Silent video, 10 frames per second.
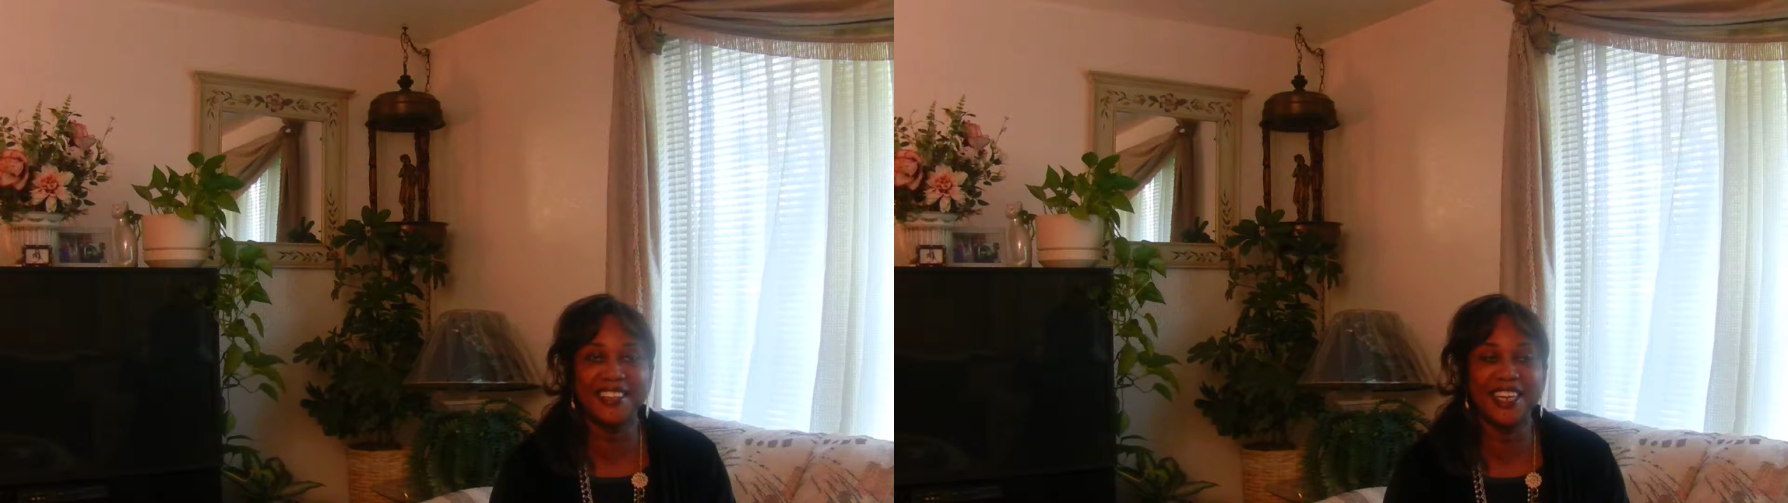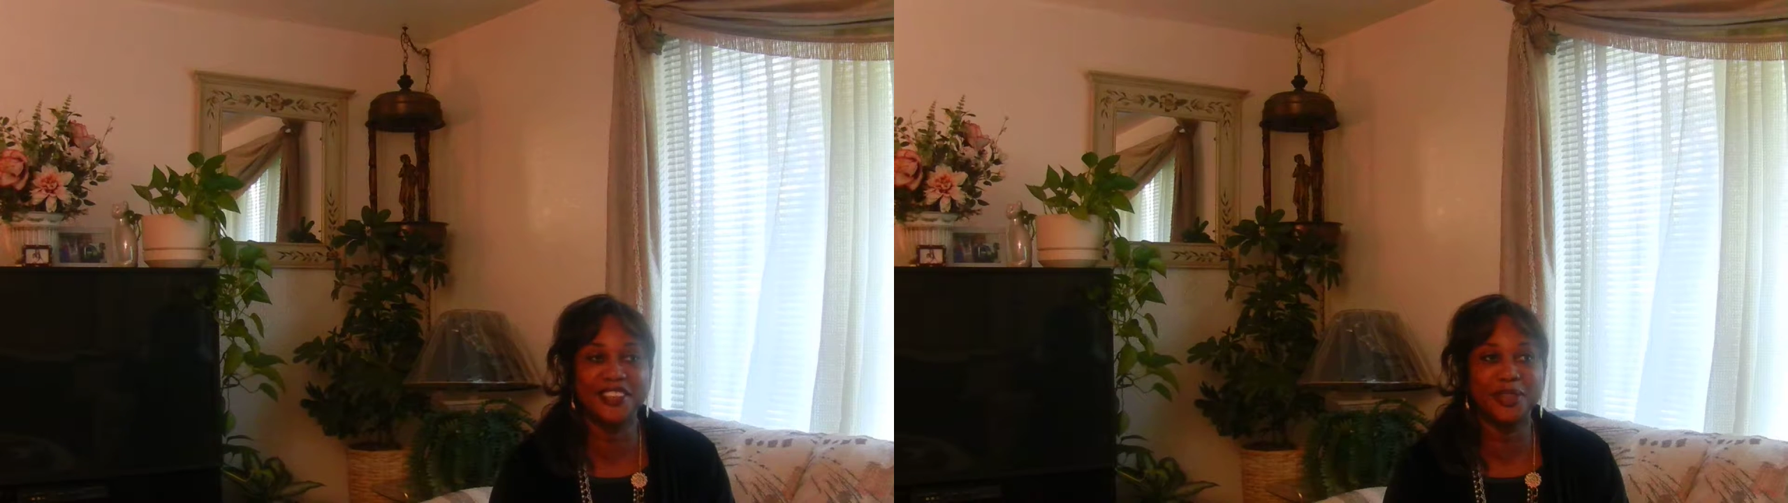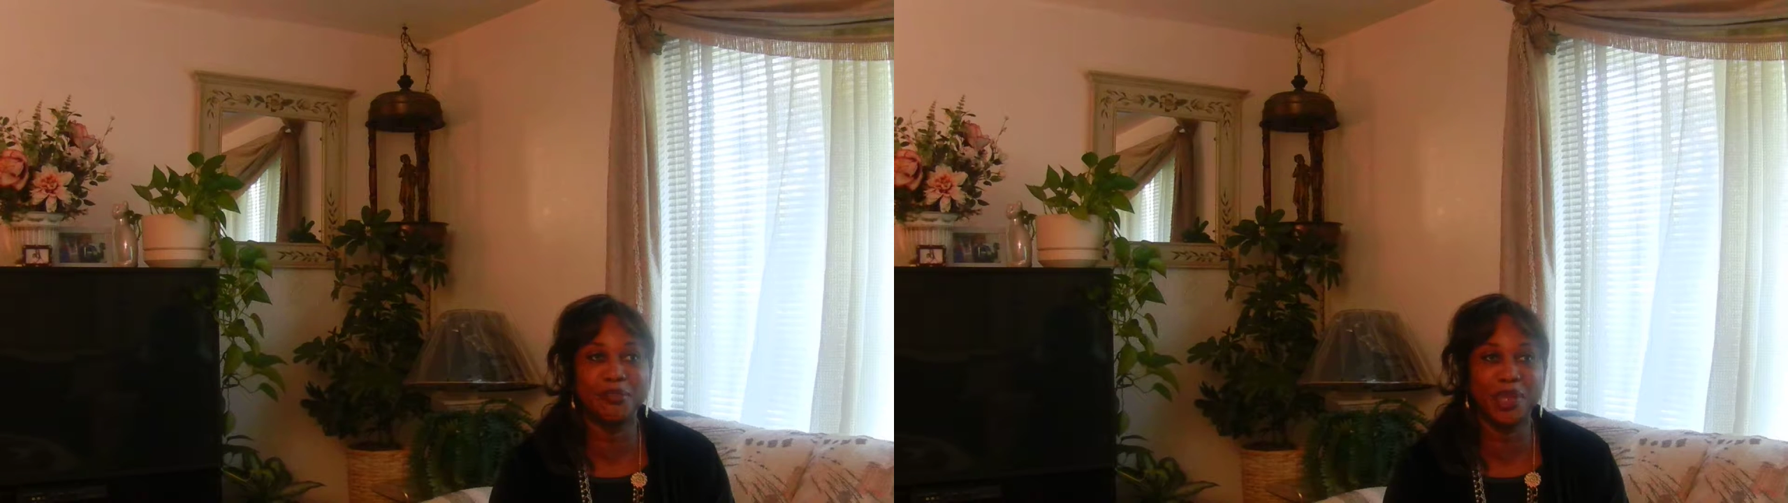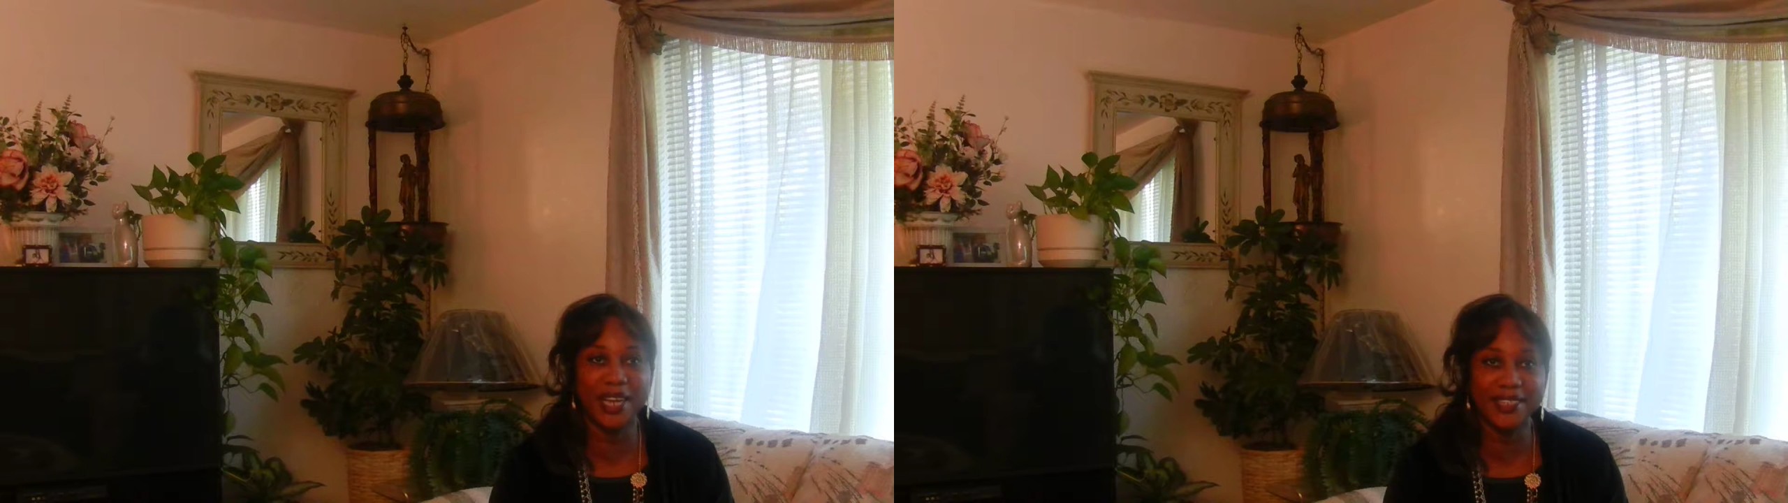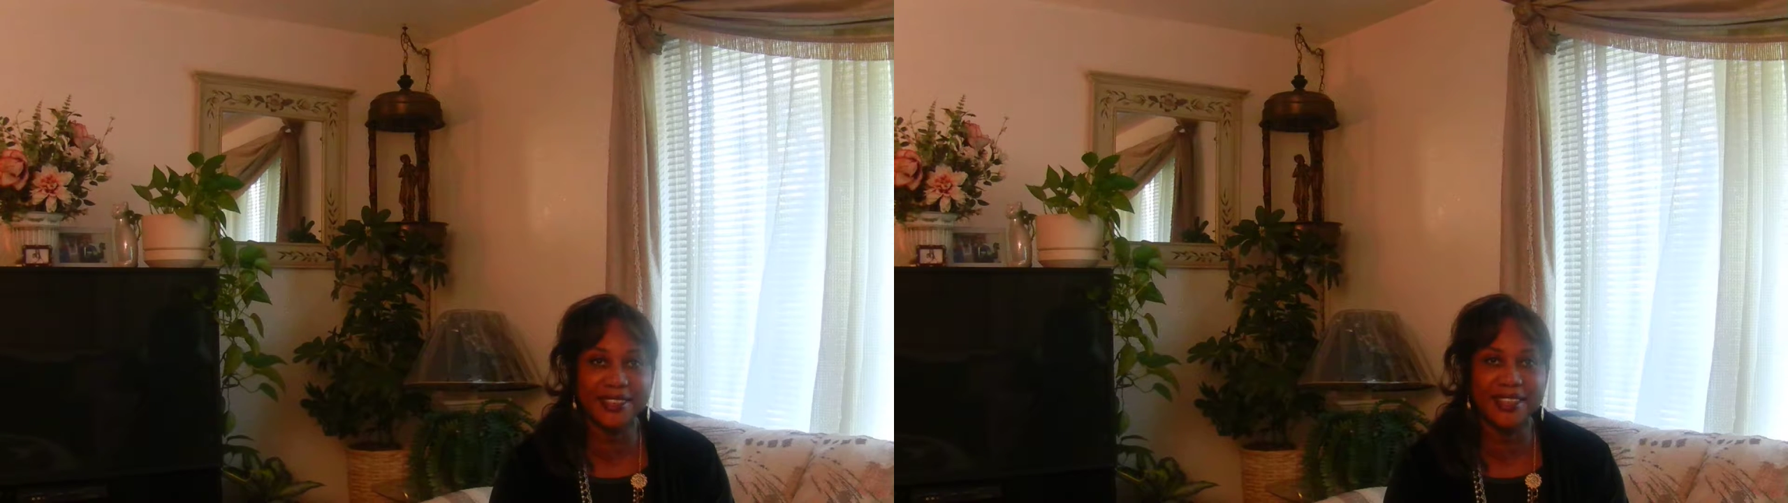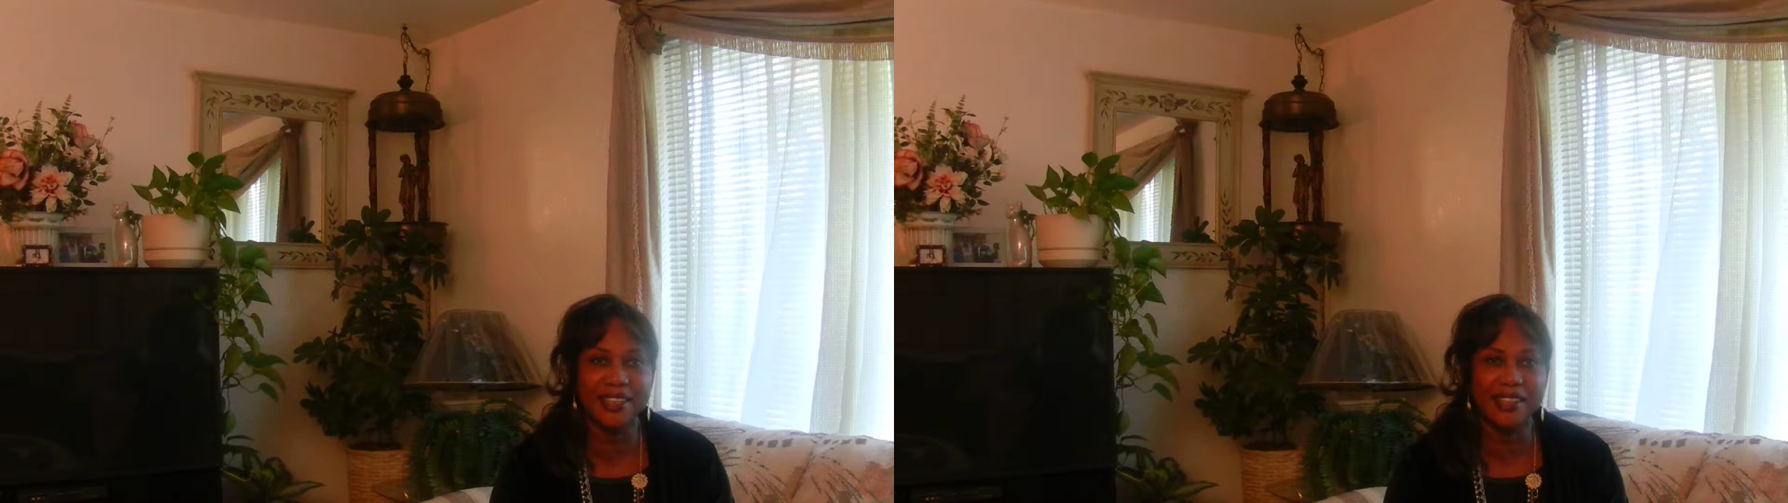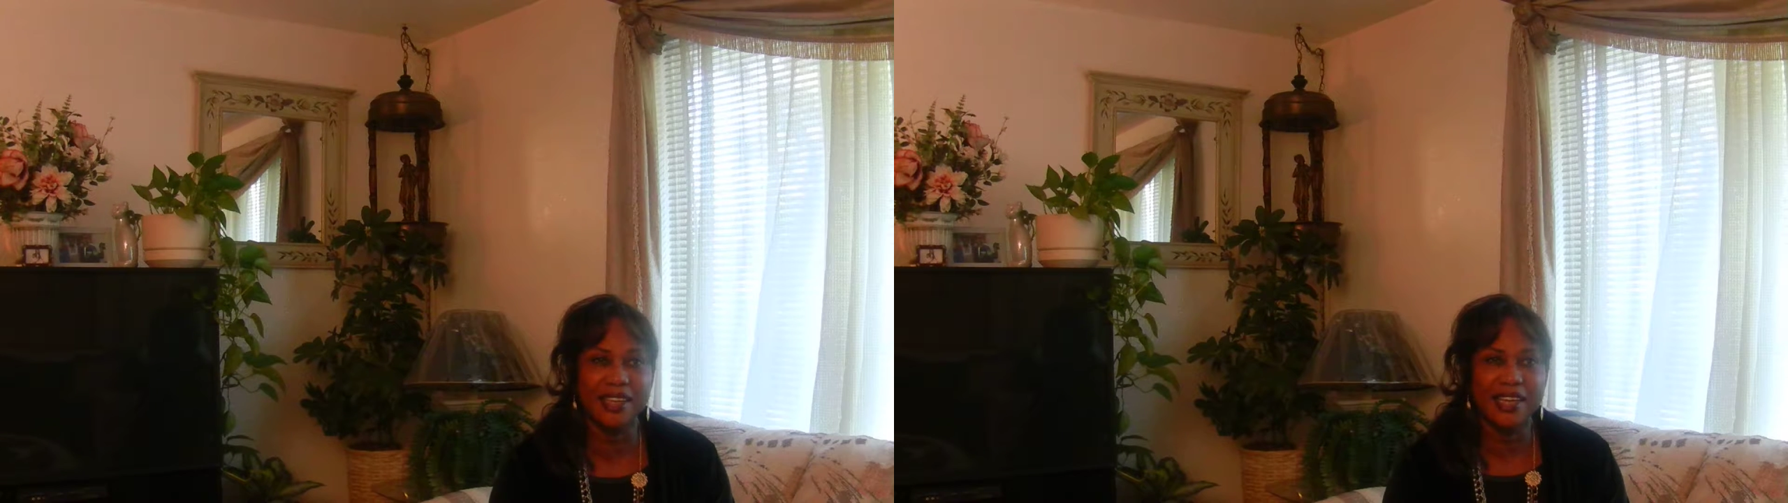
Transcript: such a blessing.